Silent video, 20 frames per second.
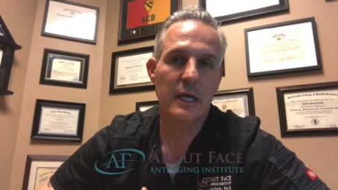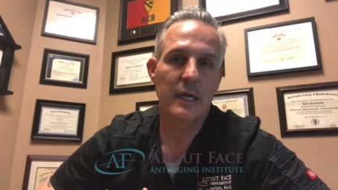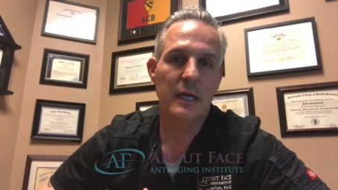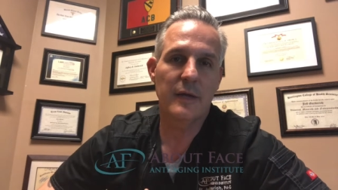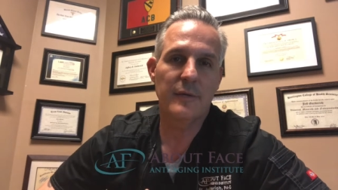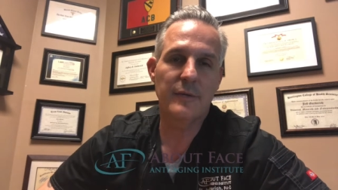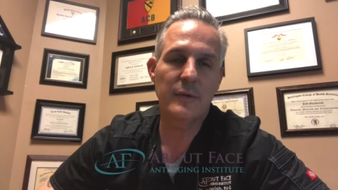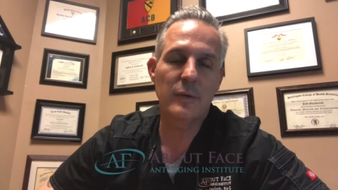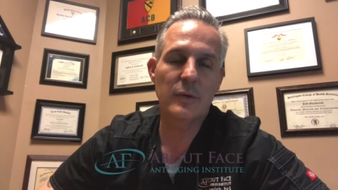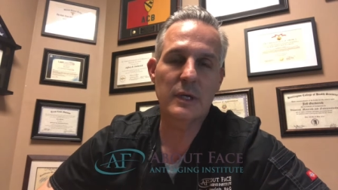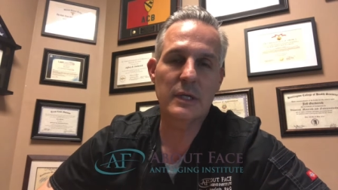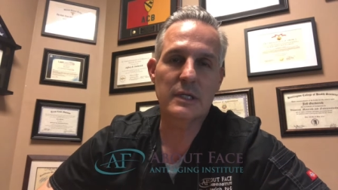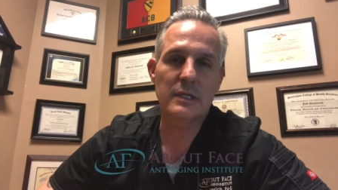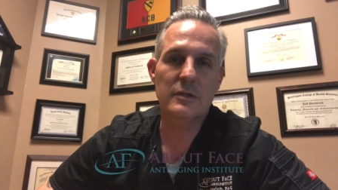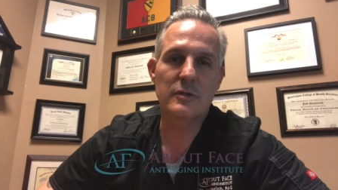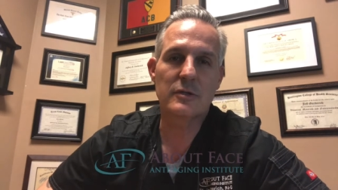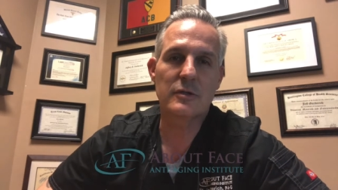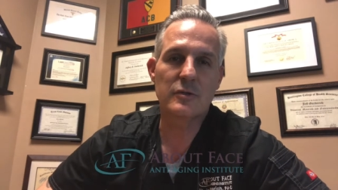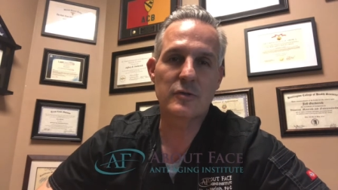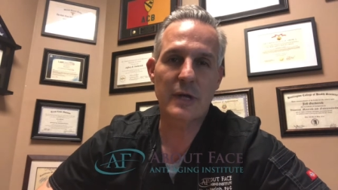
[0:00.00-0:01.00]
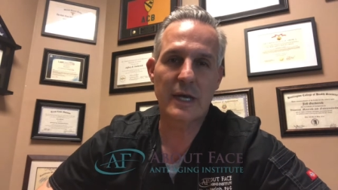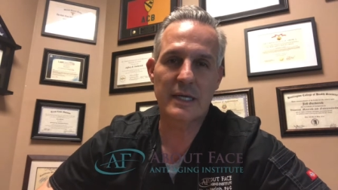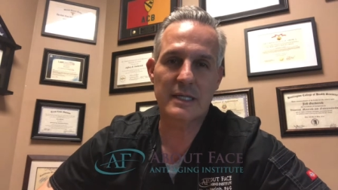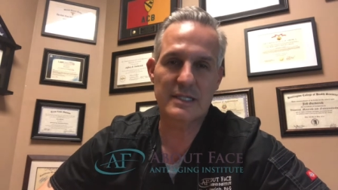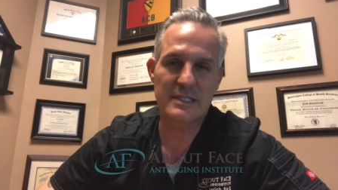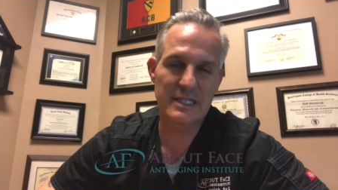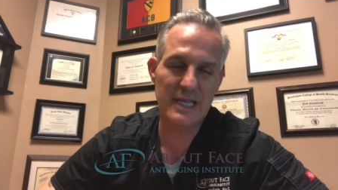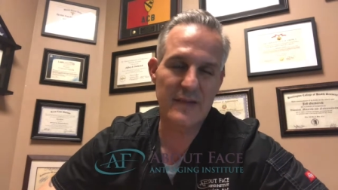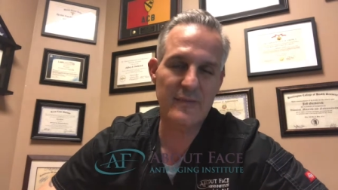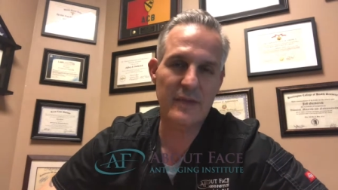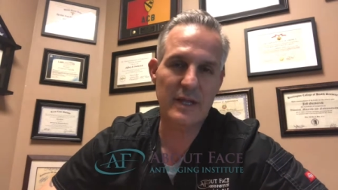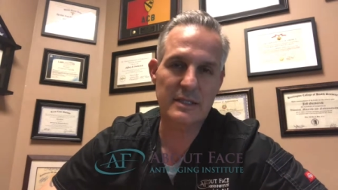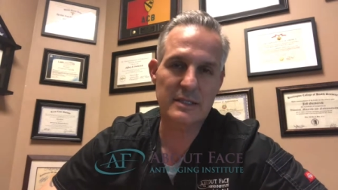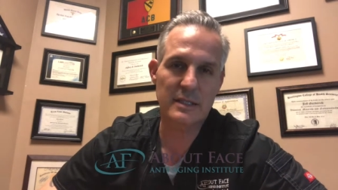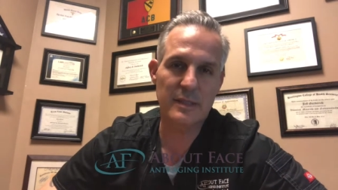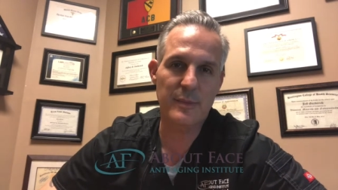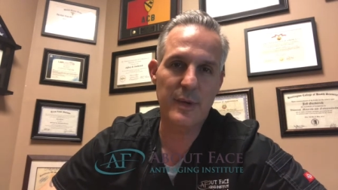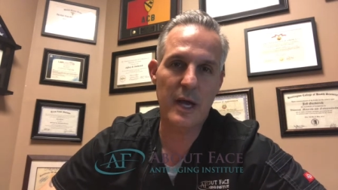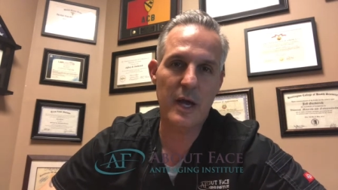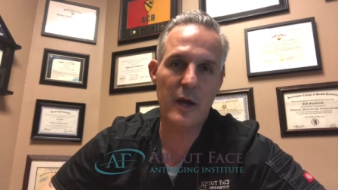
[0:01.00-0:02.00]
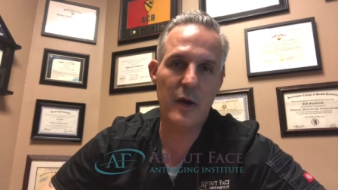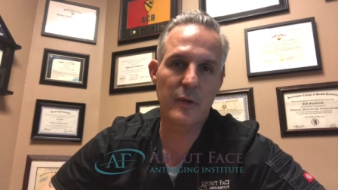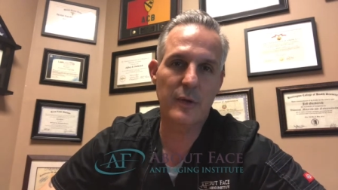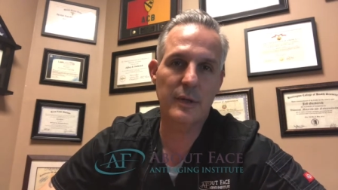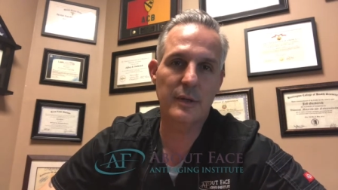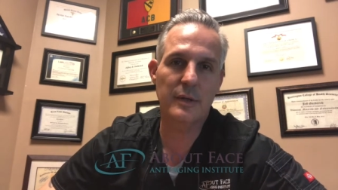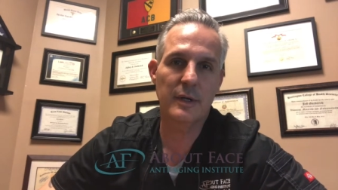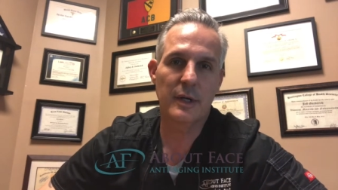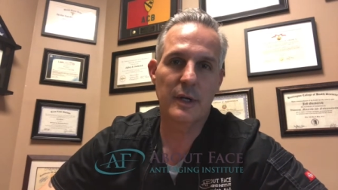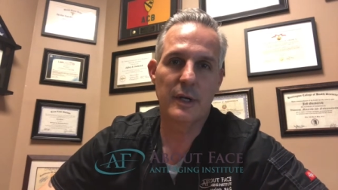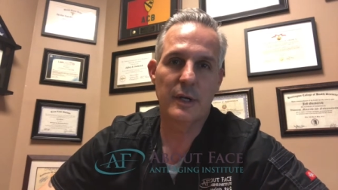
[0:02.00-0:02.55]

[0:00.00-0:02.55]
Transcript: if you were to try to save that somehow and